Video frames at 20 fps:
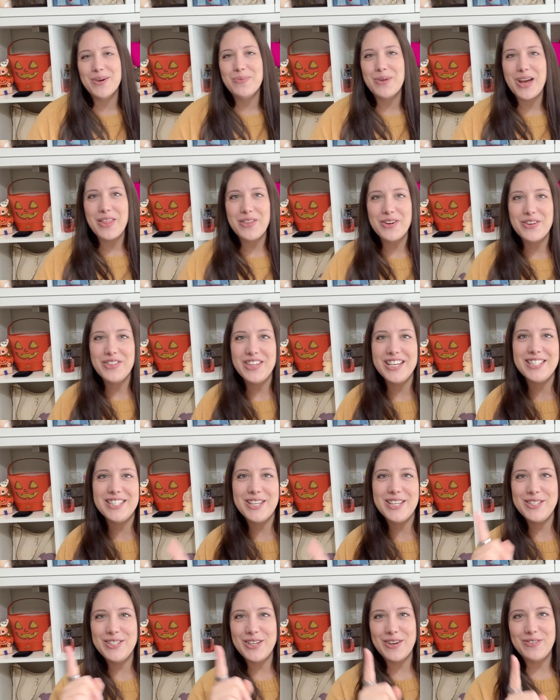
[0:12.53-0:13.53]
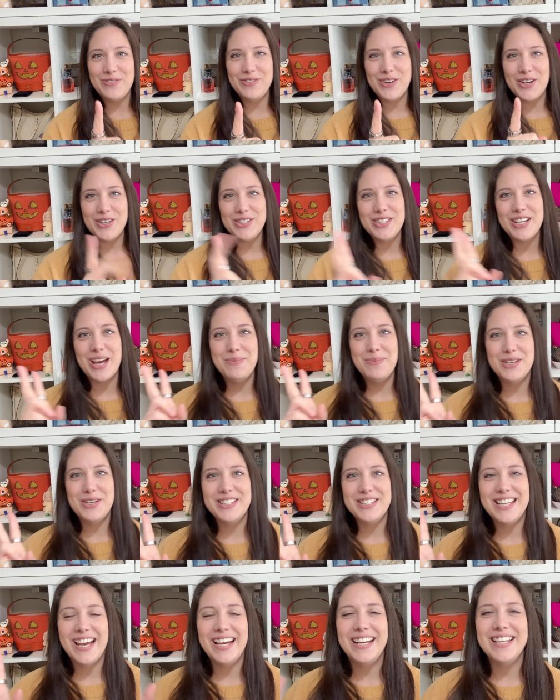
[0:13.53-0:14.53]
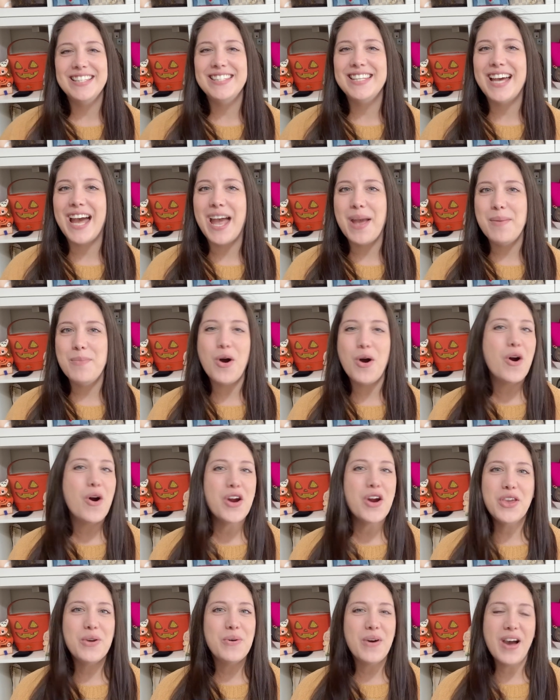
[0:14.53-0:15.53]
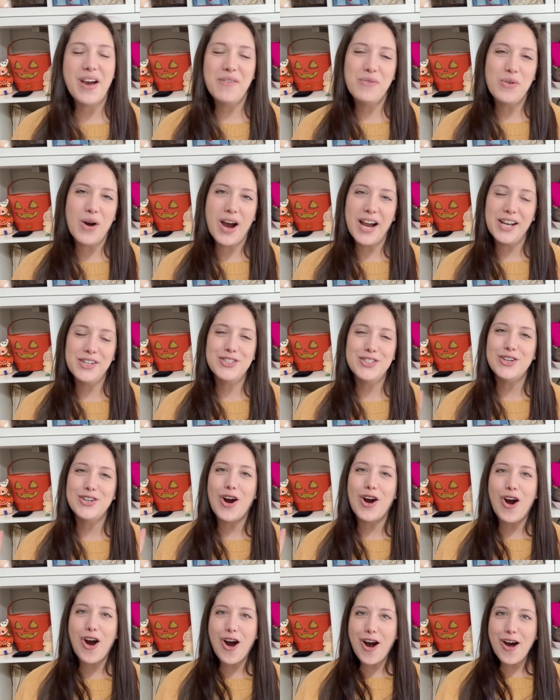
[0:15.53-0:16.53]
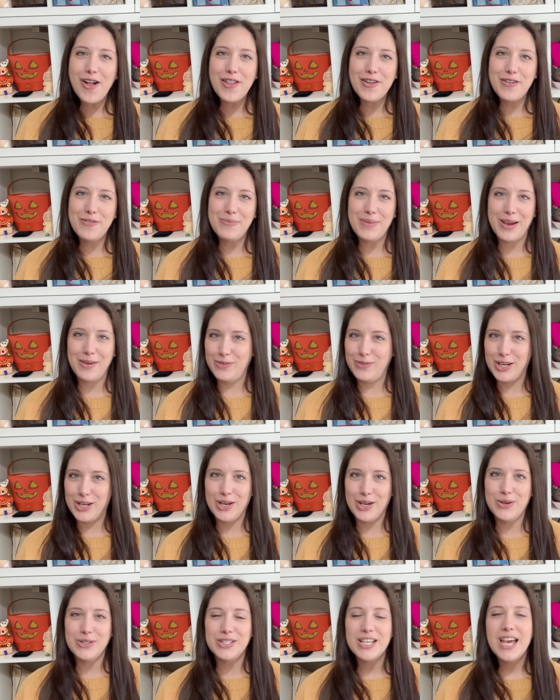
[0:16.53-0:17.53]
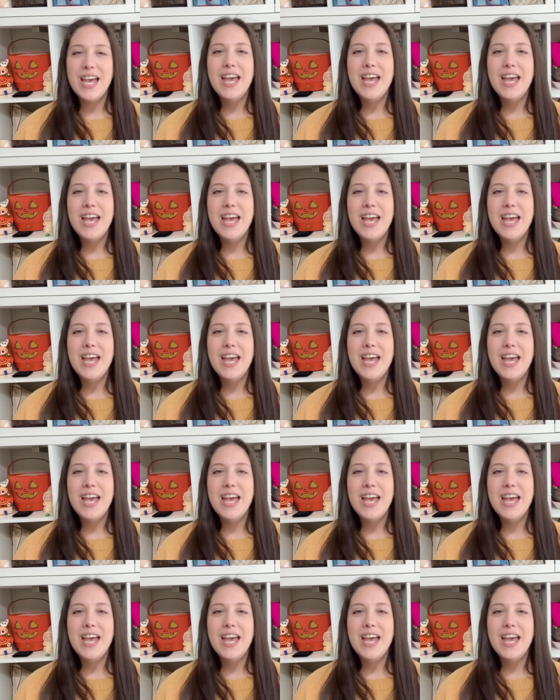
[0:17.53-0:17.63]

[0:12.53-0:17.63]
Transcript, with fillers: Whether this is your first time, your second time, or you have watched all of my videos,